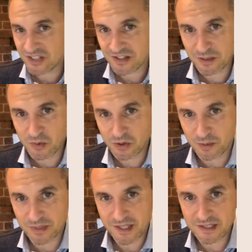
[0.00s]
Nothing more
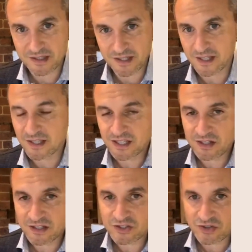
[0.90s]
complicated than that.
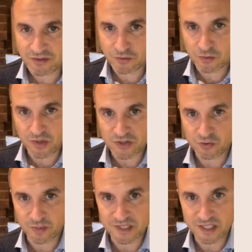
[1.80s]
A nice straightforward
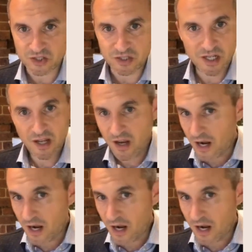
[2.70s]
breast augmentation.